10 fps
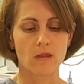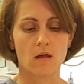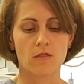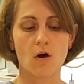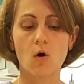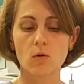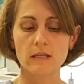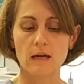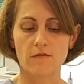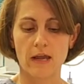The
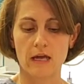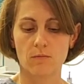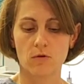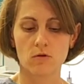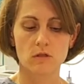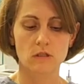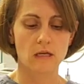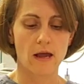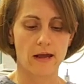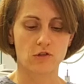holding of animals,
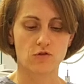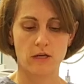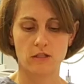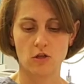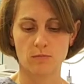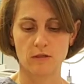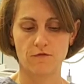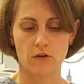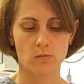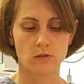x-ray tubes and
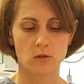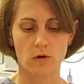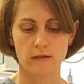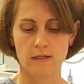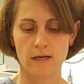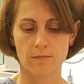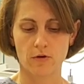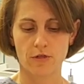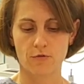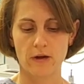films. So we're on to number
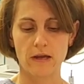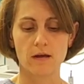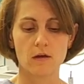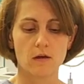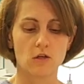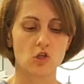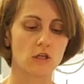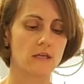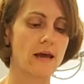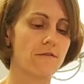3. You
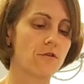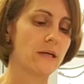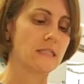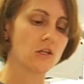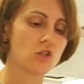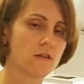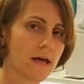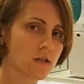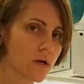should never be touching the x-ray